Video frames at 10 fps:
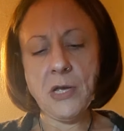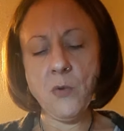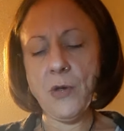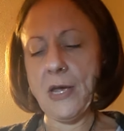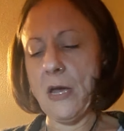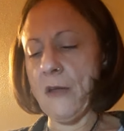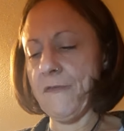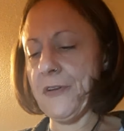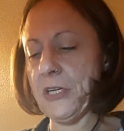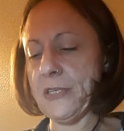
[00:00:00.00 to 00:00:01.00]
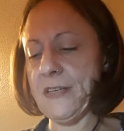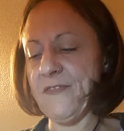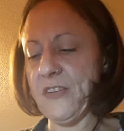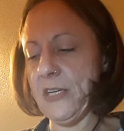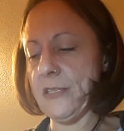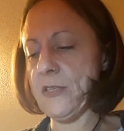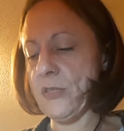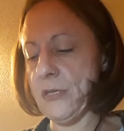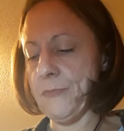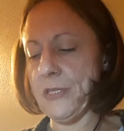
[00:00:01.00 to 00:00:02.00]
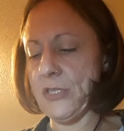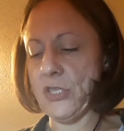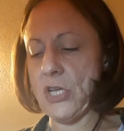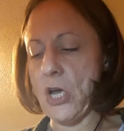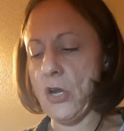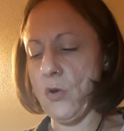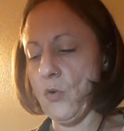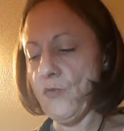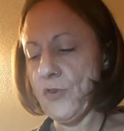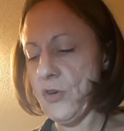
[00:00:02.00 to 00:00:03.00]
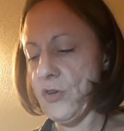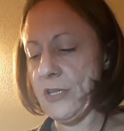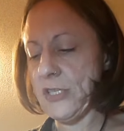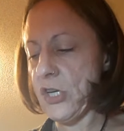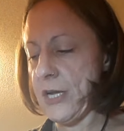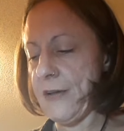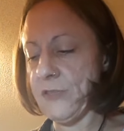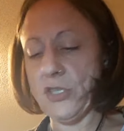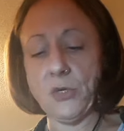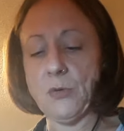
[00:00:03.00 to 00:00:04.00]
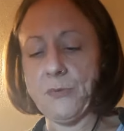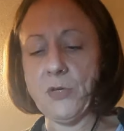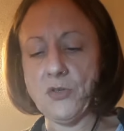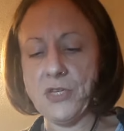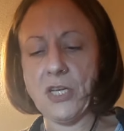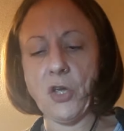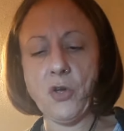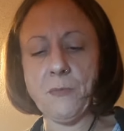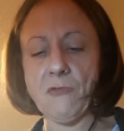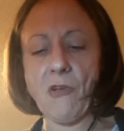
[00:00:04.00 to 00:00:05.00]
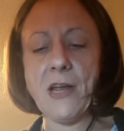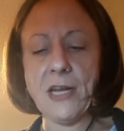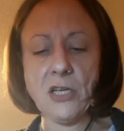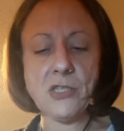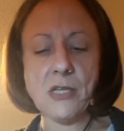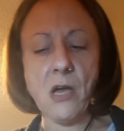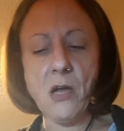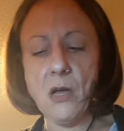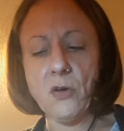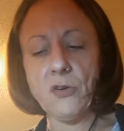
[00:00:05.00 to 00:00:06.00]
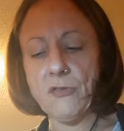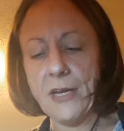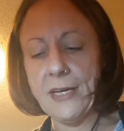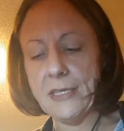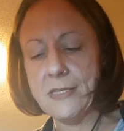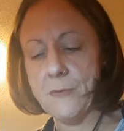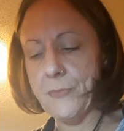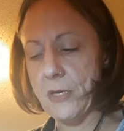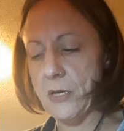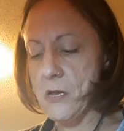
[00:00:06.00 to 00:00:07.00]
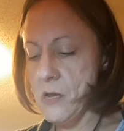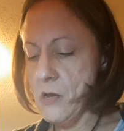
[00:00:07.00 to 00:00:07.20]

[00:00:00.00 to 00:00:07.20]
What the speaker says: And we got unfinished symphony. So something's not over. This could have to do with music. You could be writing a song or writing something.